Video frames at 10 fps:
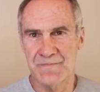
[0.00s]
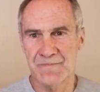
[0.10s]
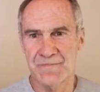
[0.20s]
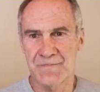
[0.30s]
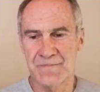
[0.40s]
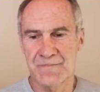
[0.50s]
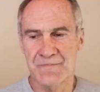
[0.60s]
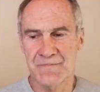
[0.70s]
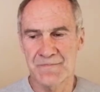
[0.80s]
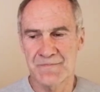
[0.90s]

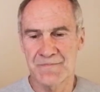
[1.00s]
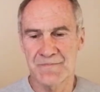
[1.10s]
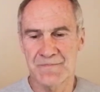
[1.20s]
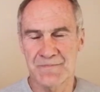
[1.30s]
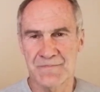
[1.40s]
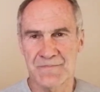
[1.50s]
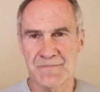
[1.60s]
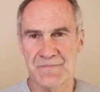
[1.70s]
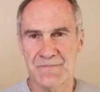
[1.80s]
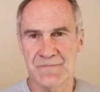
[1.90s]

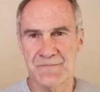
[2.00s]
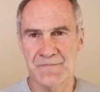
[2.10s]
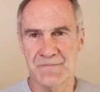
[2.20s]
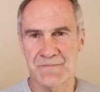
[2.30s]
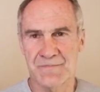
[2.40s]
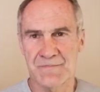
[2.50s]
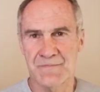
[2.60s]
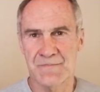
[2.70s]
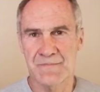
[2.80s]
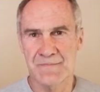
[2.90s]

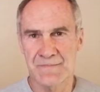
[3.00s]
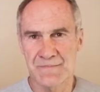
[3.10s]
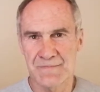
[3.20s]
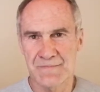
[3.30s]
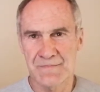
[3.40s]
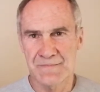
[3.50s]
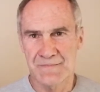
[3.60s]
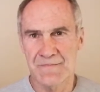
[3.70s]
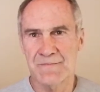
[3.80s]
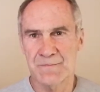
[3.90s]
This person isn't speaking.